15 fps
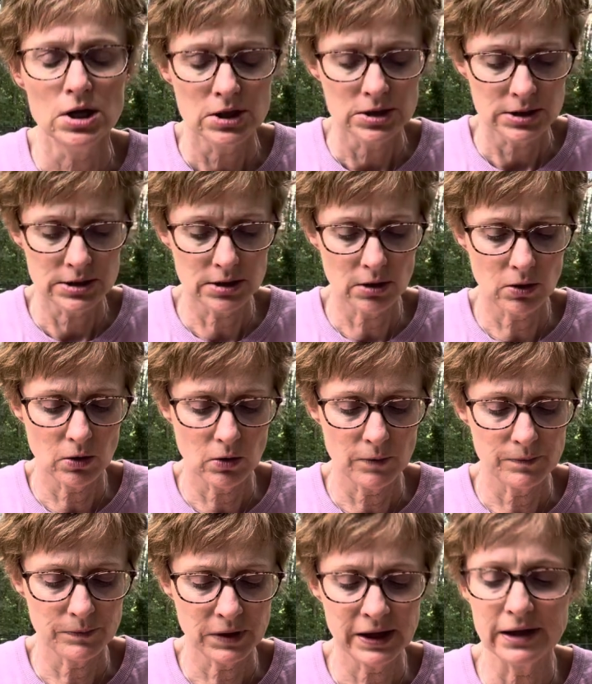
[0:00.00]
So
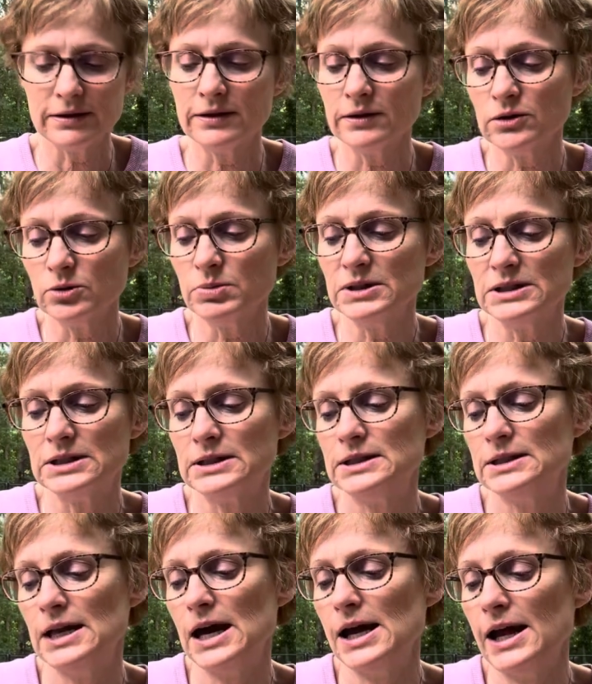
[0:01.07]
Plant Therapy does
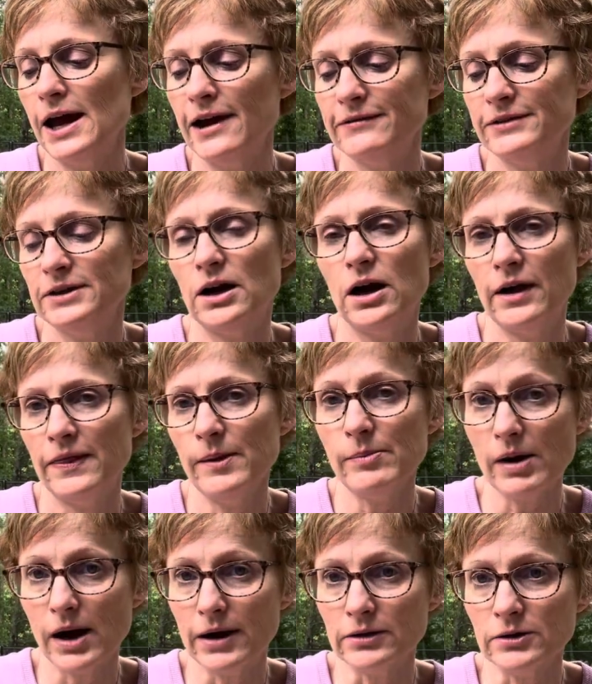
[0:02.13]
not have it on the
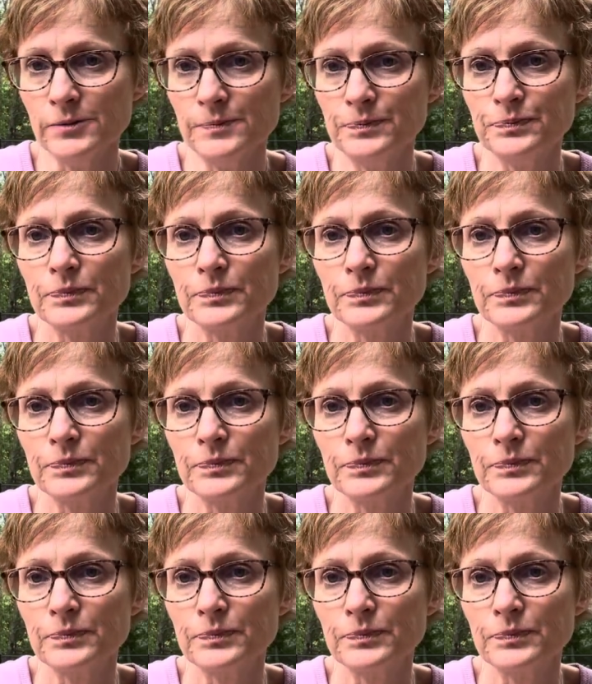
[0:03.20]
bottle,